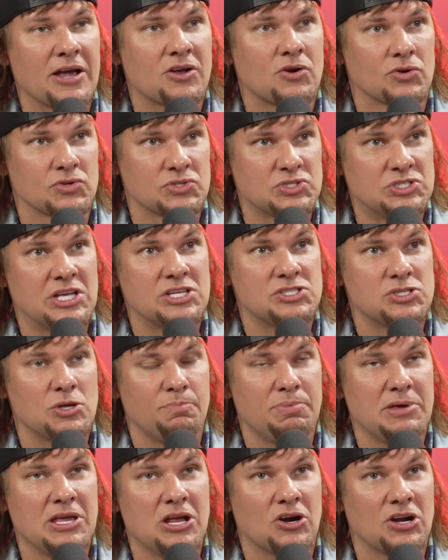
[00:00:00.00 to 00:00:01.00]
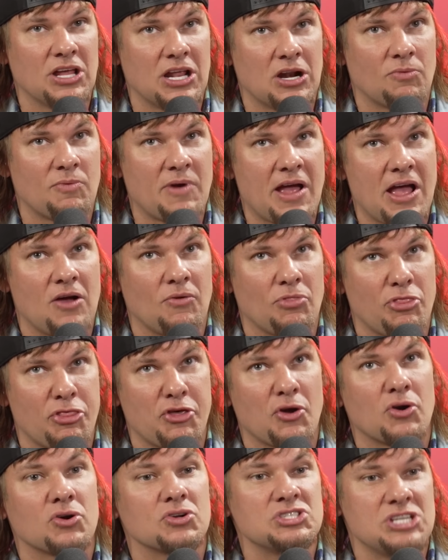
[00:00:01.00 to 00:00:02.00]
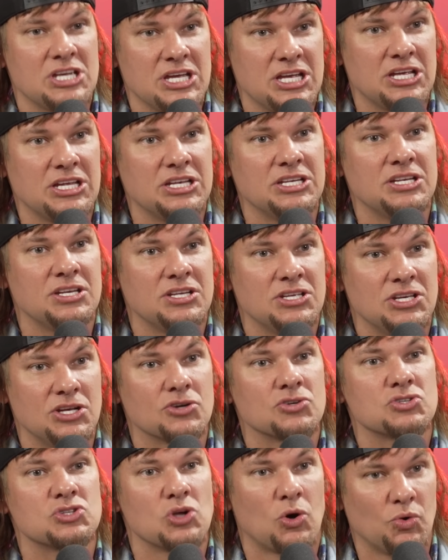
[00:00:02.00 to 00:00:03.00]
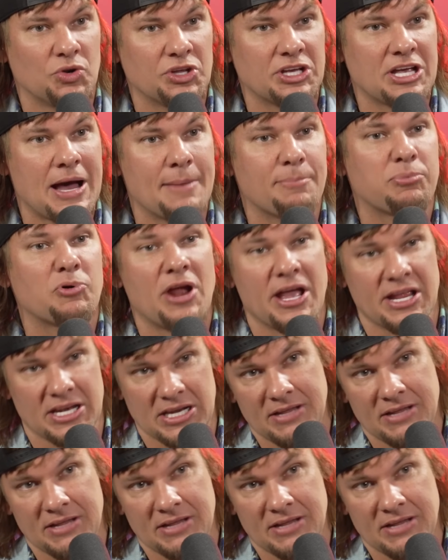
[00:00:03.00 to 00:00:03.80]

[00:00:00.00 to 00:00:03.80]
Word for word: girls disappeared at around thirteen years old and got pregnant.